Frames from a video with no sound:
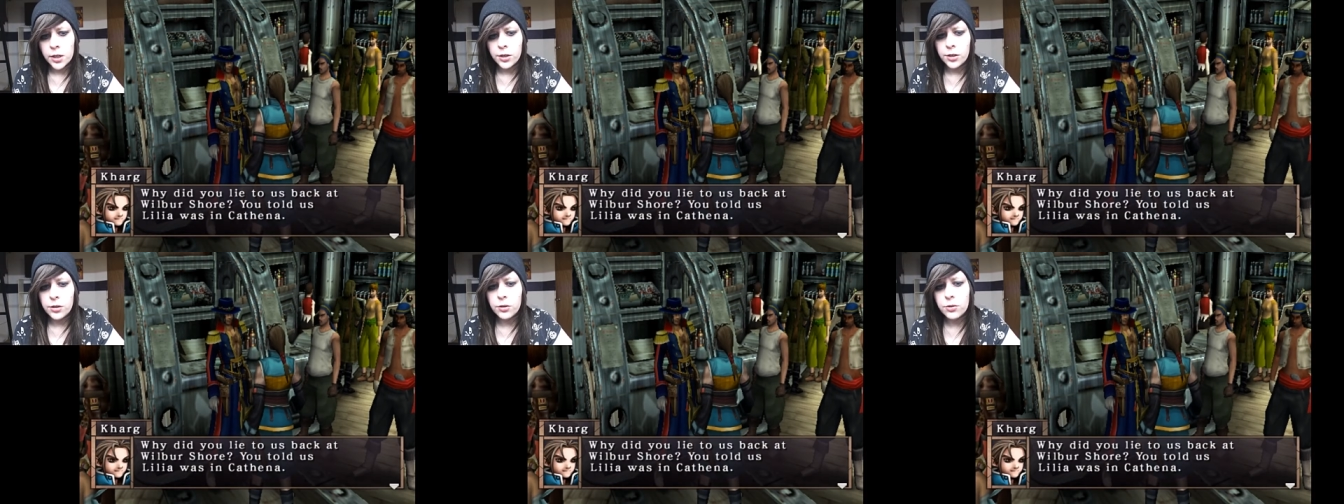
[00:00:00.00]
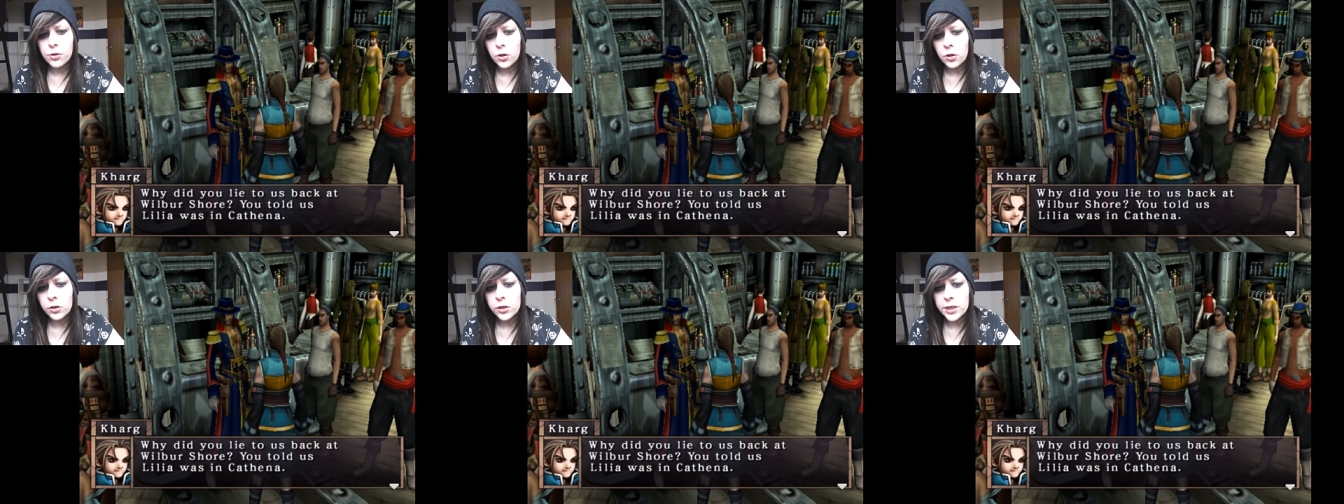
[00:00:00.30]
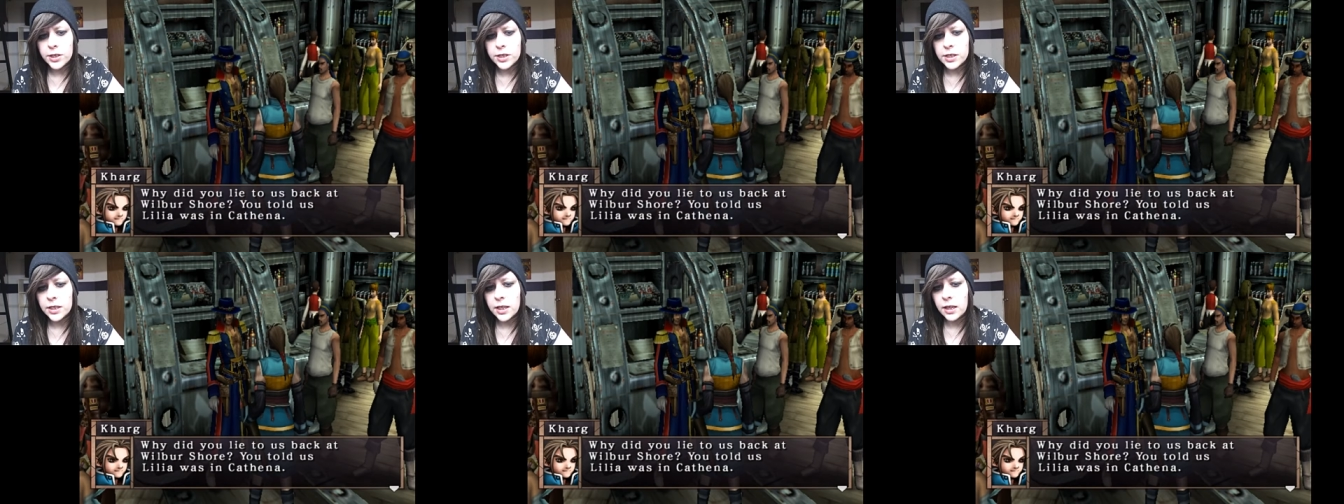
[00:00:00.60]
You told
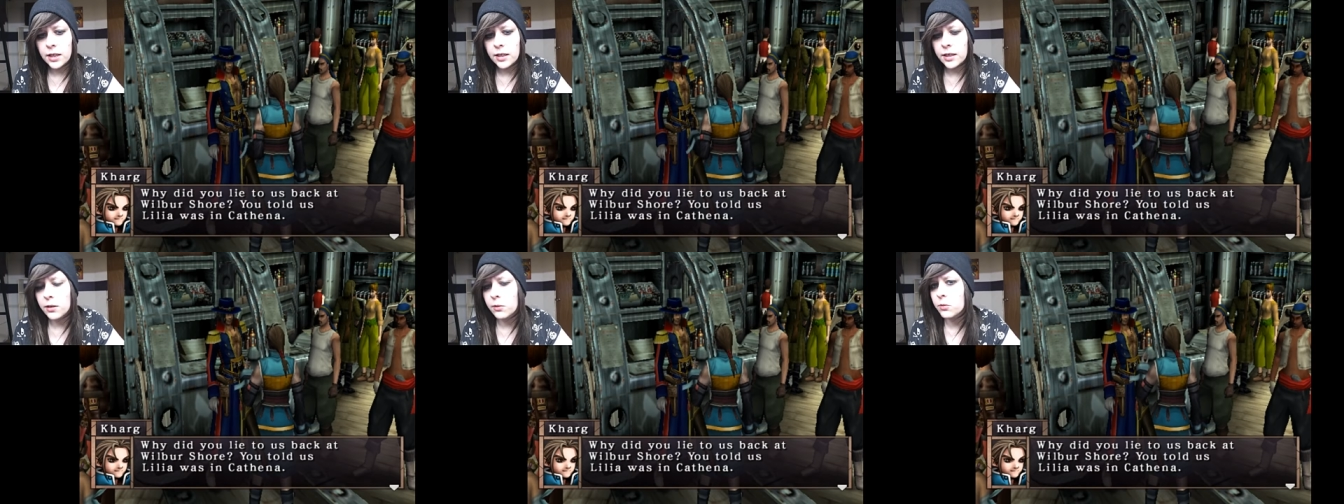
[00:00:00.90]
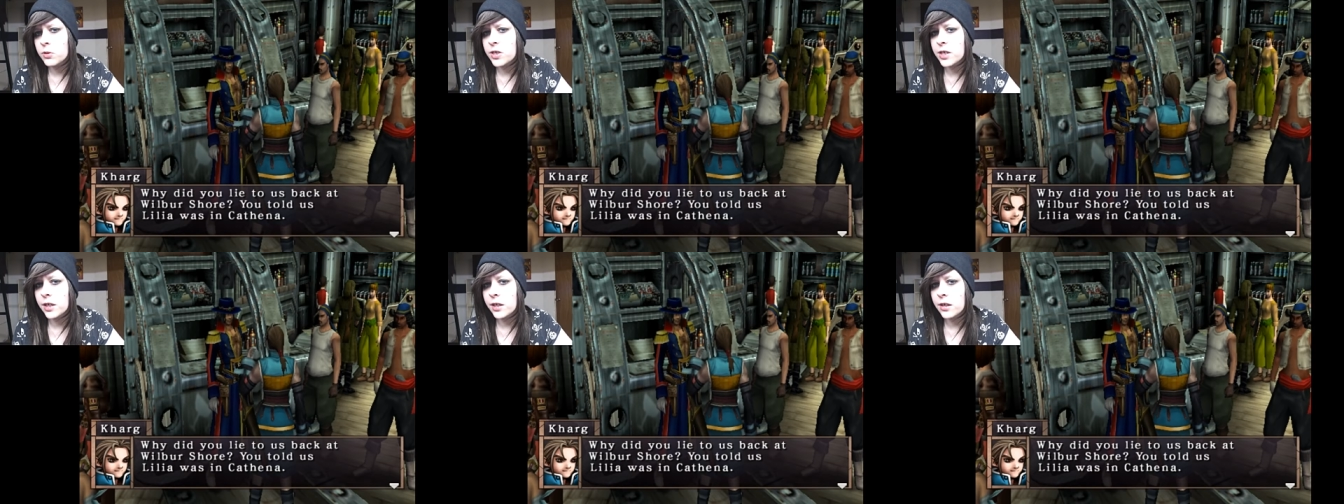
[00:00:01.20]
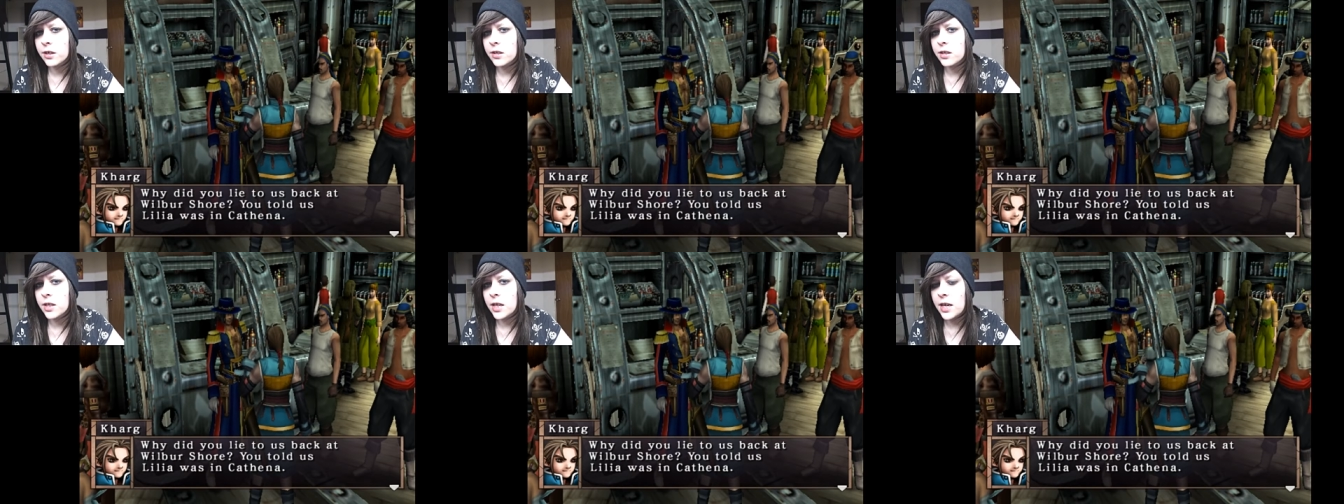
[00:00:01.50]
us Lilia was in
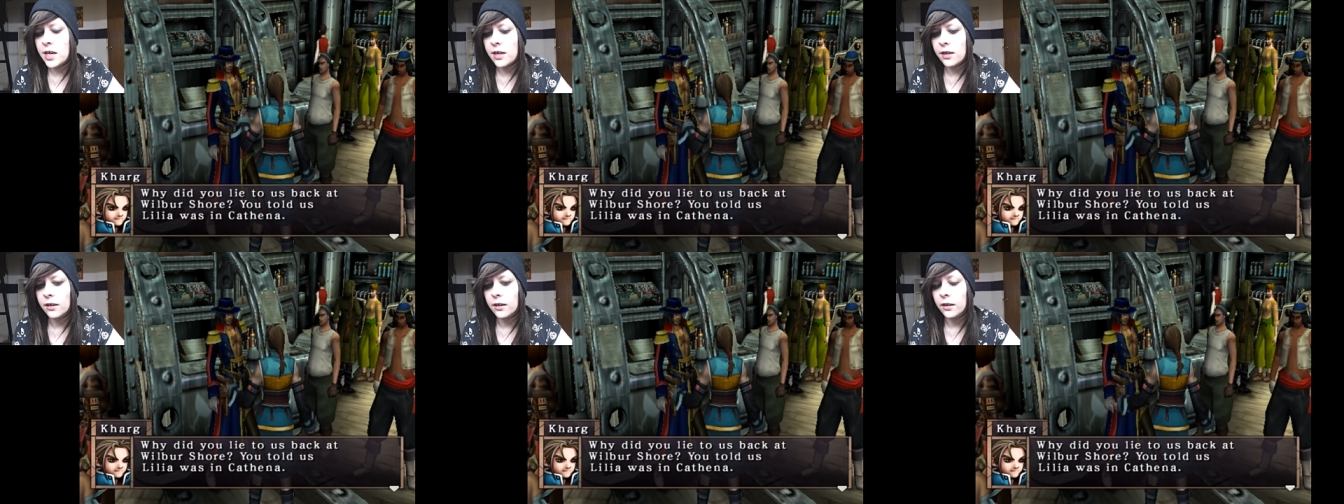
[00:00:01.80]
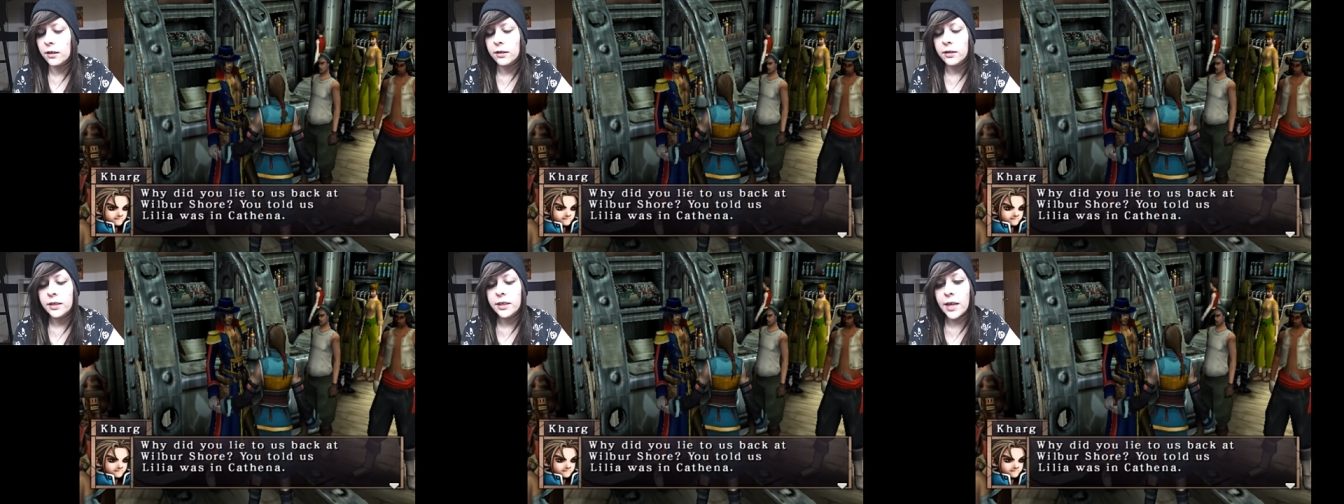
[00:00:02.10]
Cathena.